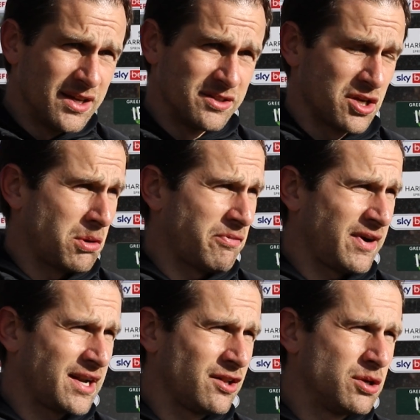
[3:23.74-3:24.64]
there's a cup
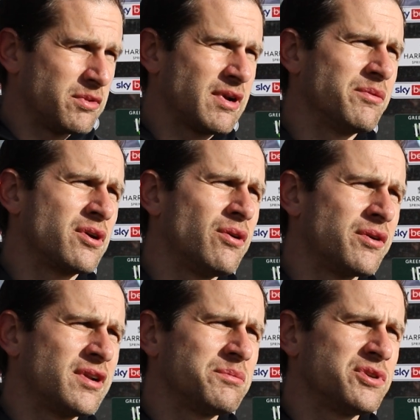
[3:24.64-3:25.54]
final looming around the
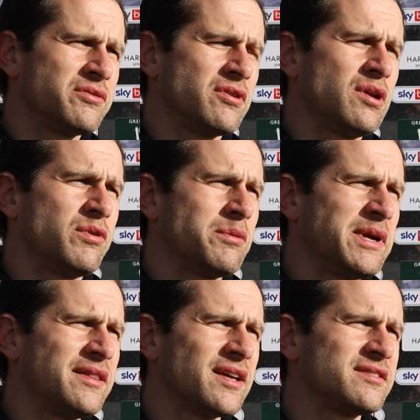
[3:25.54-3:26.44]
corner, and I'm sure they'll all want to
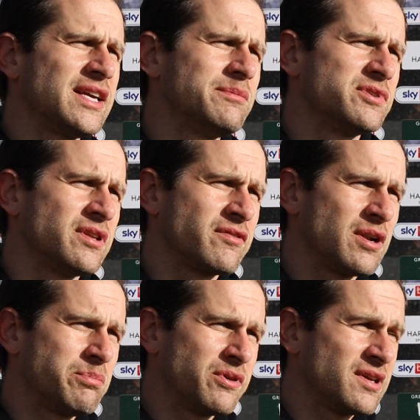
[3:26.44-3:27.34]
be in that team, so they've
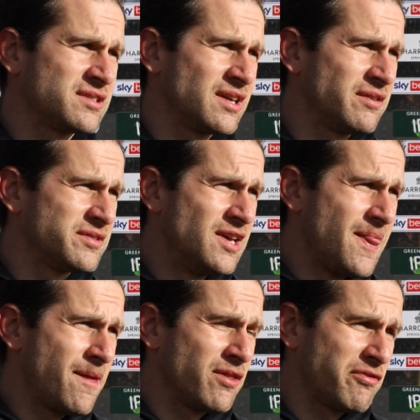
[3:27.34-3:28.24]
got to put themselves
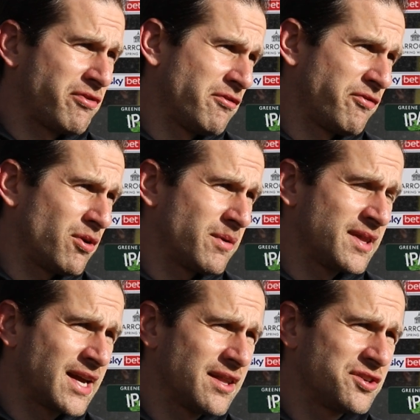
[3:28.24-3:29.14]
on the front foot when
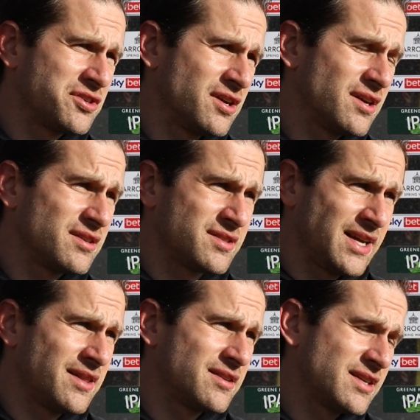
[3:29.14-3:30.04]
they get the shirt,
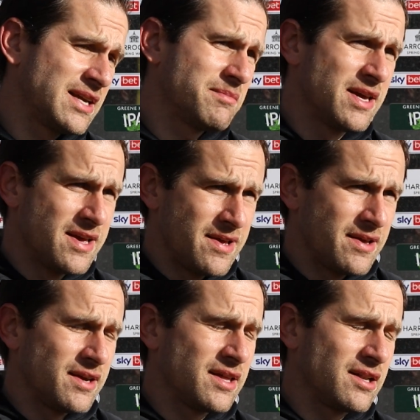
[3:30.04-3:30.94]
stay in the team,
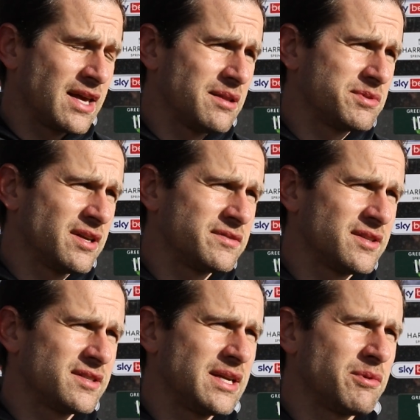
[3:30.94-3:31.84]
and then get themselves
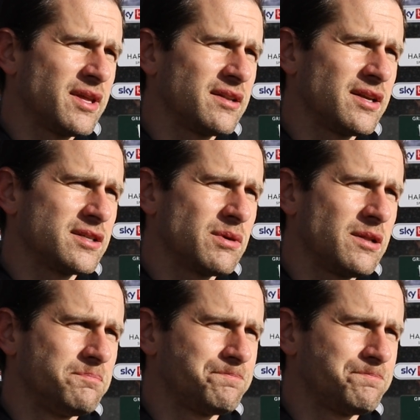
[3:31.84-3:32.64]
in the team on that day as well.